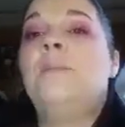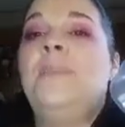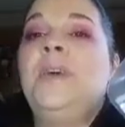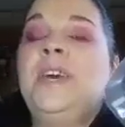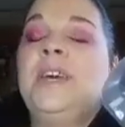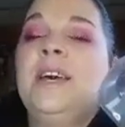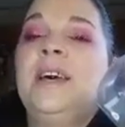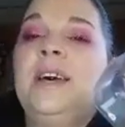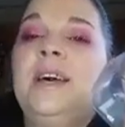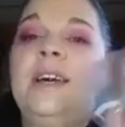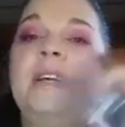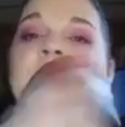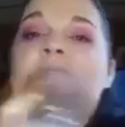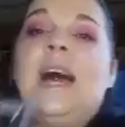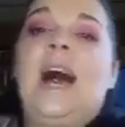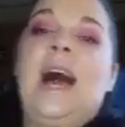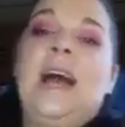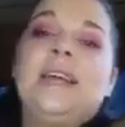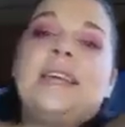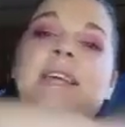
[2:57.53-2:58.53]
because
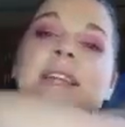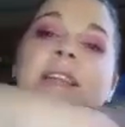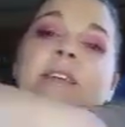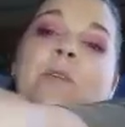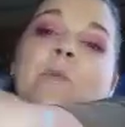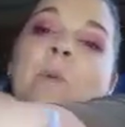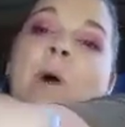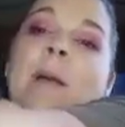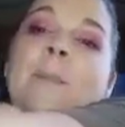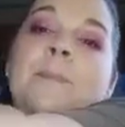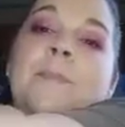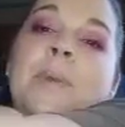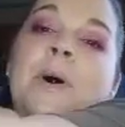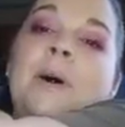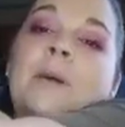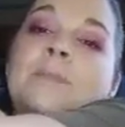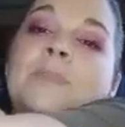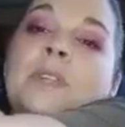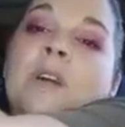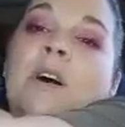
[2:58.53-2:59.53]
I get little white
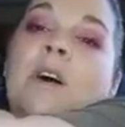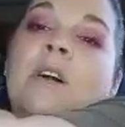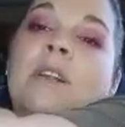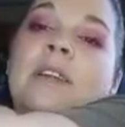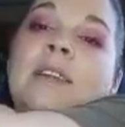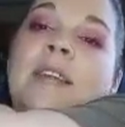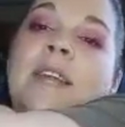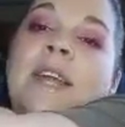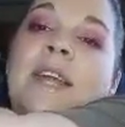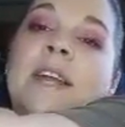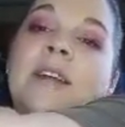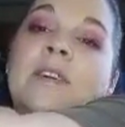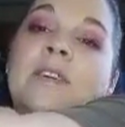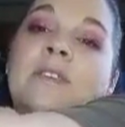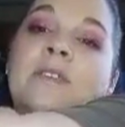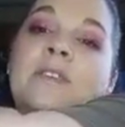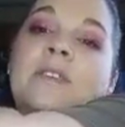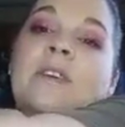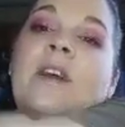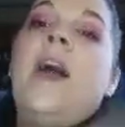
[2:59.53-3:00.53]
bumps all in
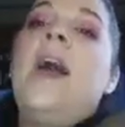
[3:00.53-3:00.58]
here.